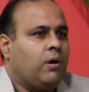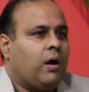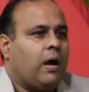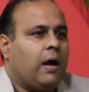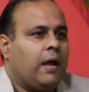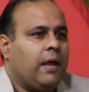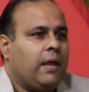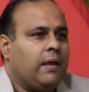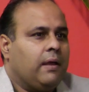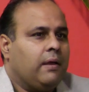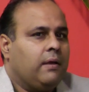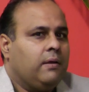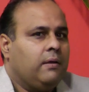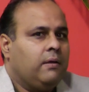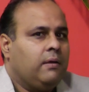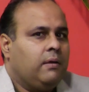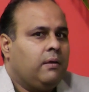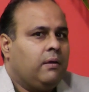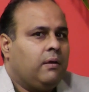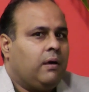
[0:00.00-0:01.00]
high
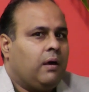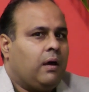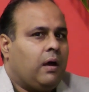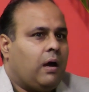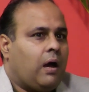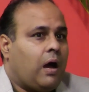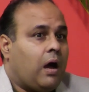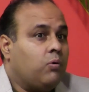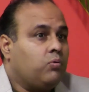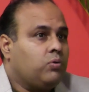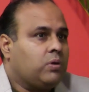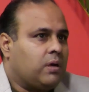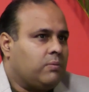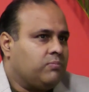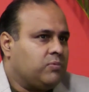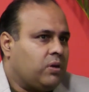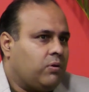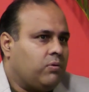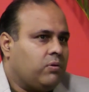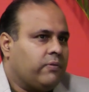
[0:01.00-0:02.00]

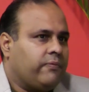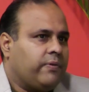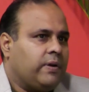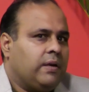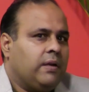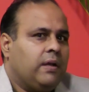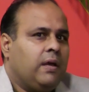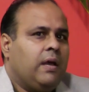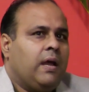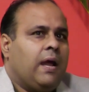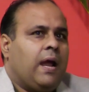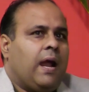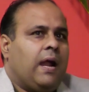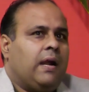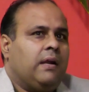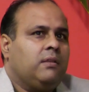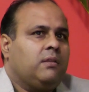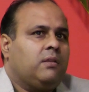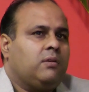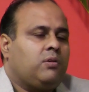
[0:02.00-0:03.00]
outcomes out of it.
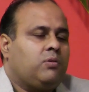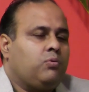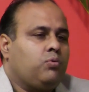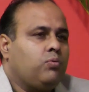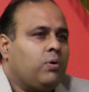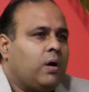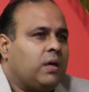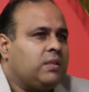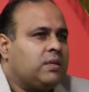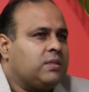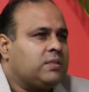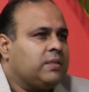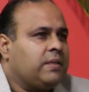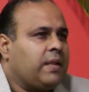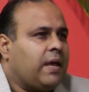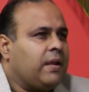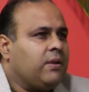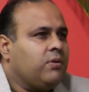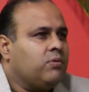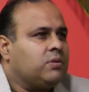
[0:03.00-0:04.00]
And the two other
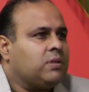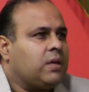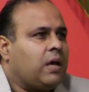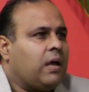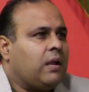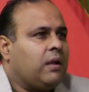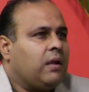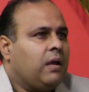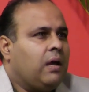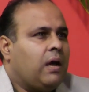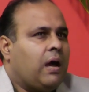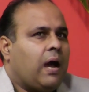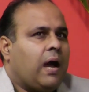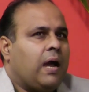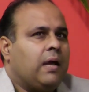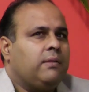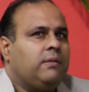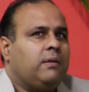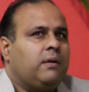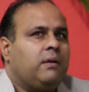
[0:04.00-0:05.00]
scenarios are,
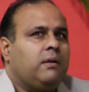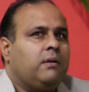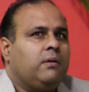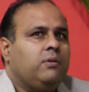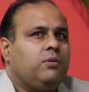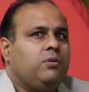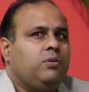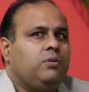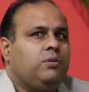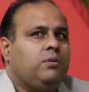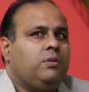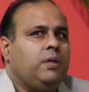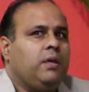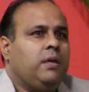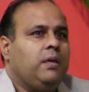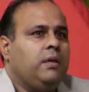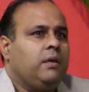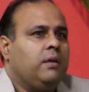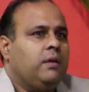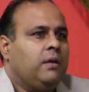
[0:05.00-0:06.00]
either
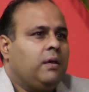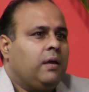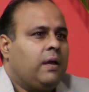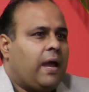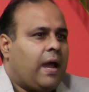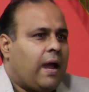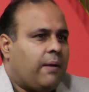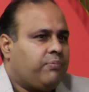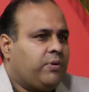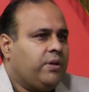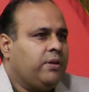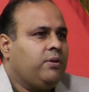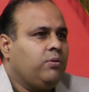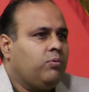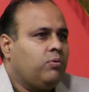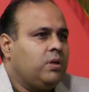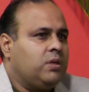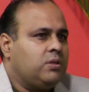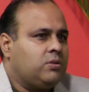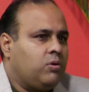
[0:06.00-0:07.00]
the
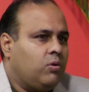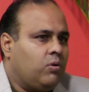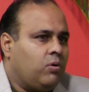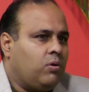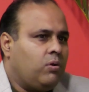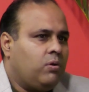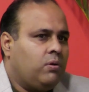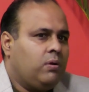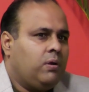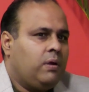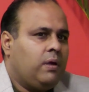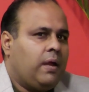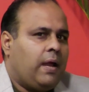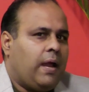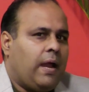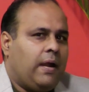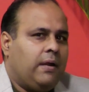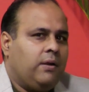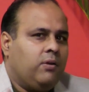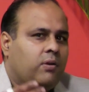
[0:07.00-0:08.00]
aptitude is low
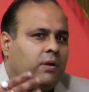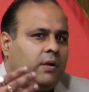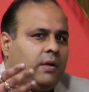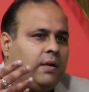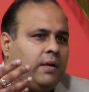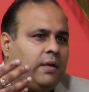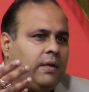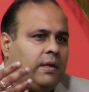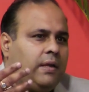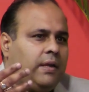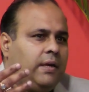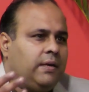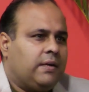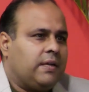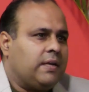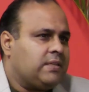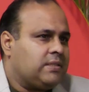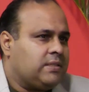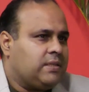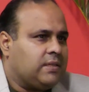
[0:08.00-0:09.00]
and your
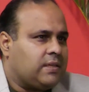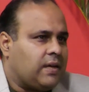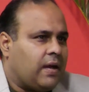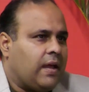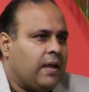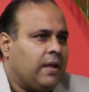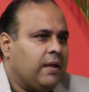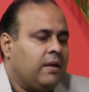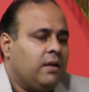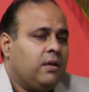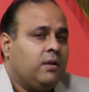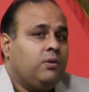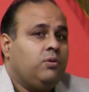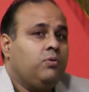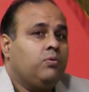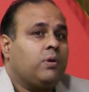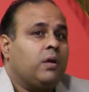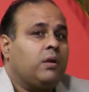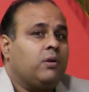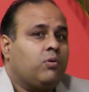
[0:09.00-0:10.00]
interest is high.
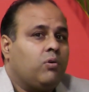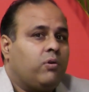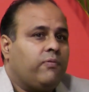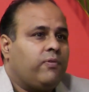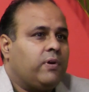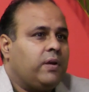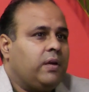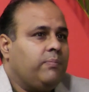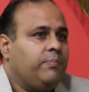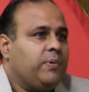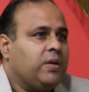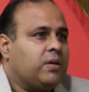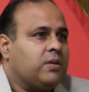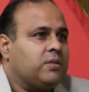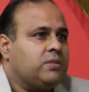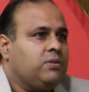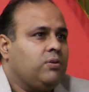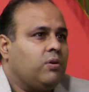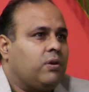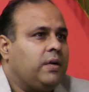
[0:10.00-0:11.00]
You can go for it
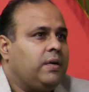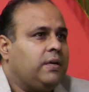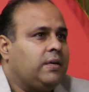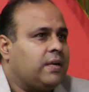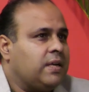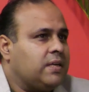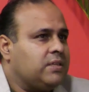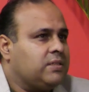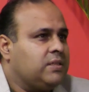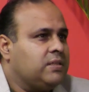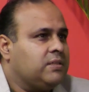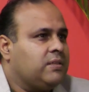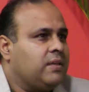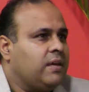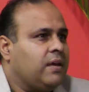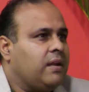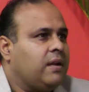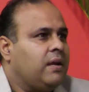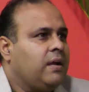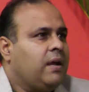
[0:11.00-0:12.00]
because your interest is
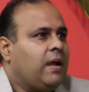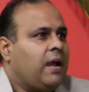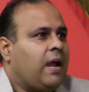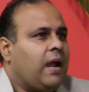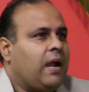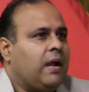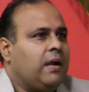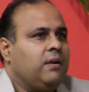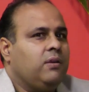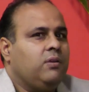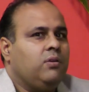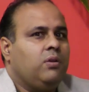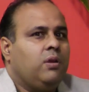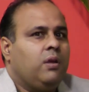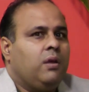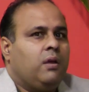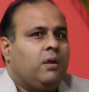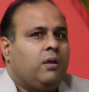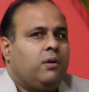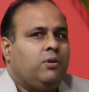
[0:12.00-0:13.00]
there, and
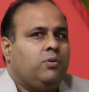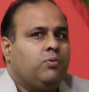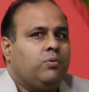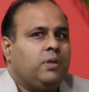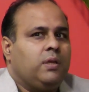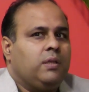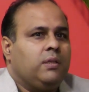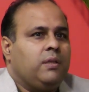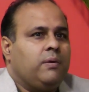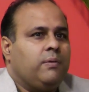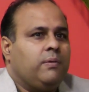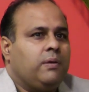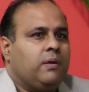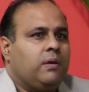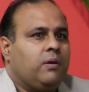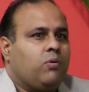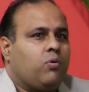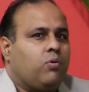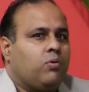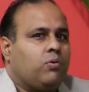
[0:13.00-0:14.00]
during the